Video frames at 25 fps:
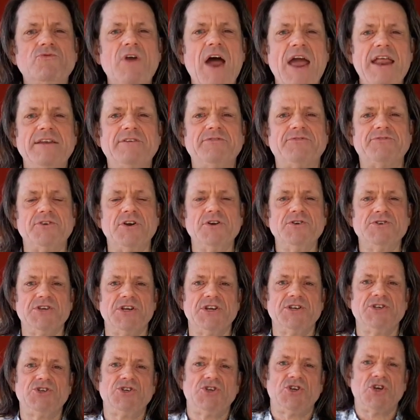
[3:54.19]

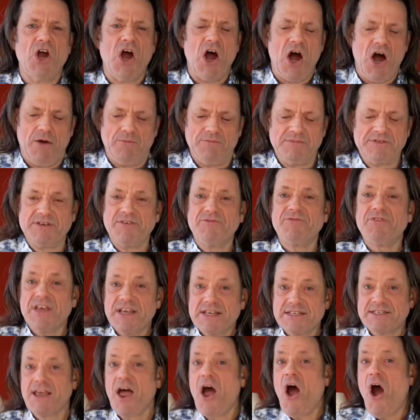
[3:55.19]
red-fruited charms of
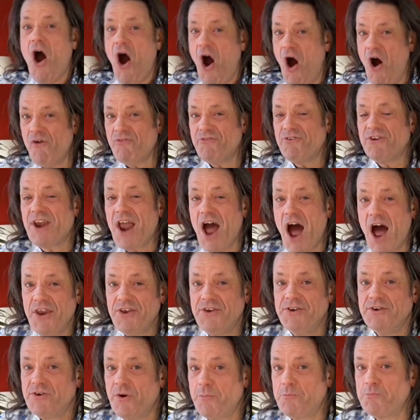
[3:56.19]
this often
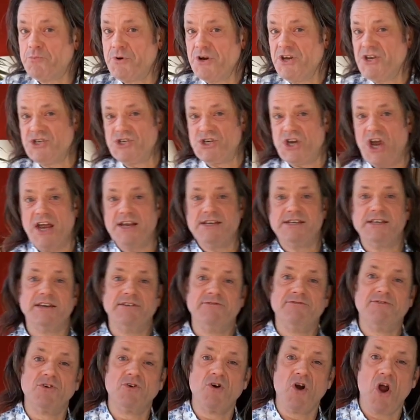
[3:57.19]

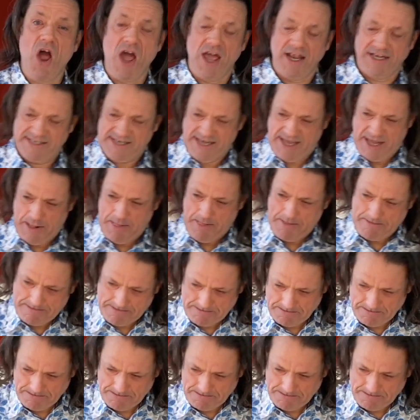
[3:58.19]
underappreciated variety.